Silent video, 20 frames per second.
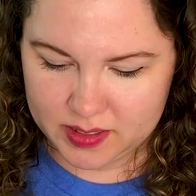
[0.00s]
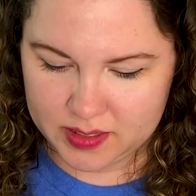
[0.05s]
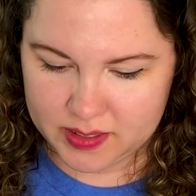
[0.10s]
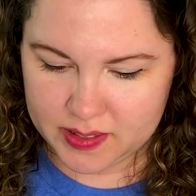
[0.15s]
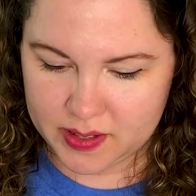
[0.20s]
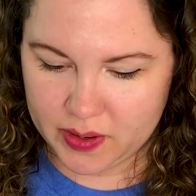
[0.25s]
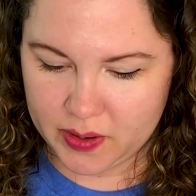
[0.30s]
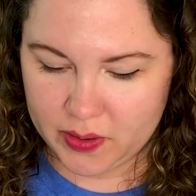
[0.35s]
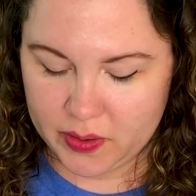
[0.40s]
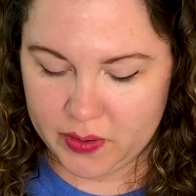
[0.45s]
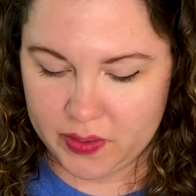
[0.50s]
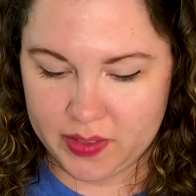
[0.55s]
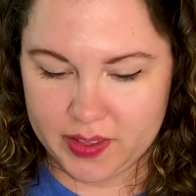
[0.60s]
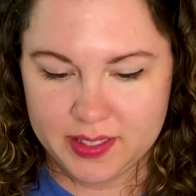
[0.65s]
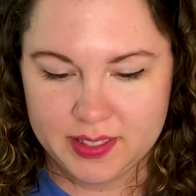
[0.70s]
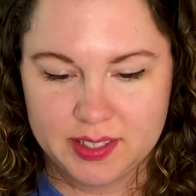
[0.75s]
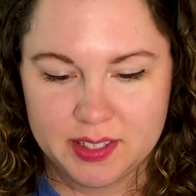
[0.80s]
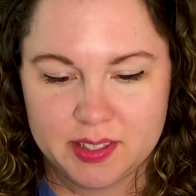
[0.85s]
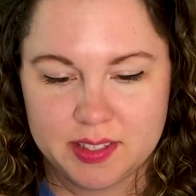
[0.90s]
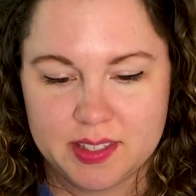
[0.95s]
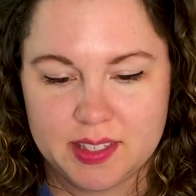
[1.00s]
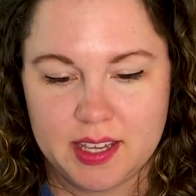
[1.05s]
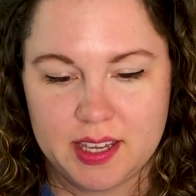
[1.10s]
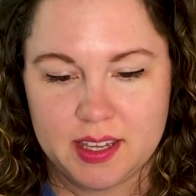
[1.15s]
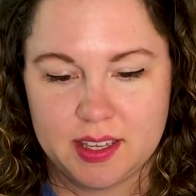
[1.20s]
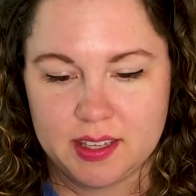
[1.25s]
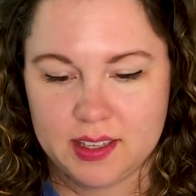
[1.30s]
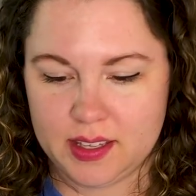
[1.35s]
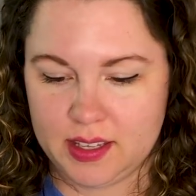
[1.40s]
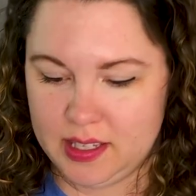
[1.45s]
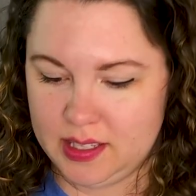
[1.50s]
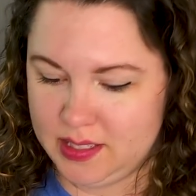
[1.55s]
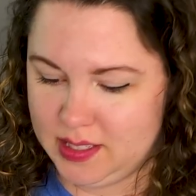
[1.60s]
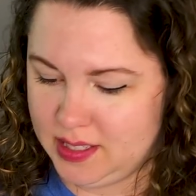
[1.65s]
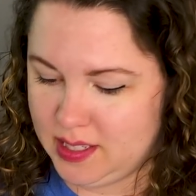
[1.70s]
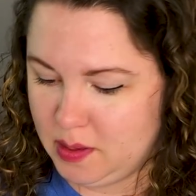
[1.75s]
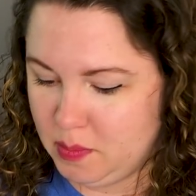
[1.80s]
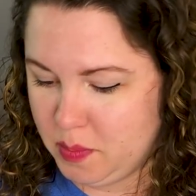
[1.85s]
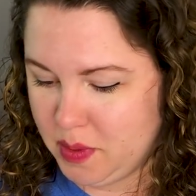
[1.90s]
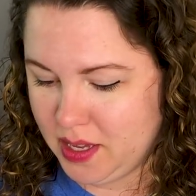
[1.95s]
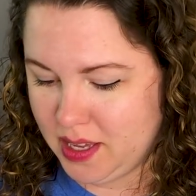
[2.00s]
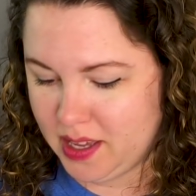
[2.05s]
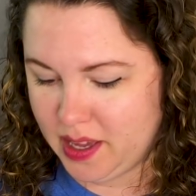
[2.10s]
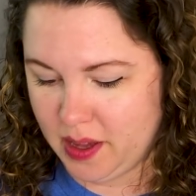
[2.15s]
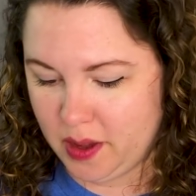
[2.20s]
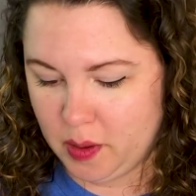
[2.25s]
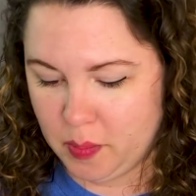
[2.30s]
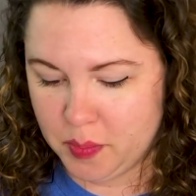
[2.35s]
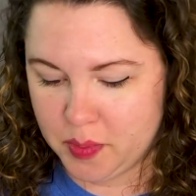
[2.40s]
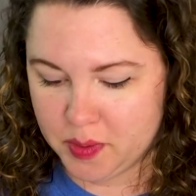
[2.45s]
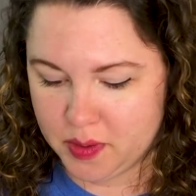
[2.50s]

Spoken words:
So this looks like a sippy cup.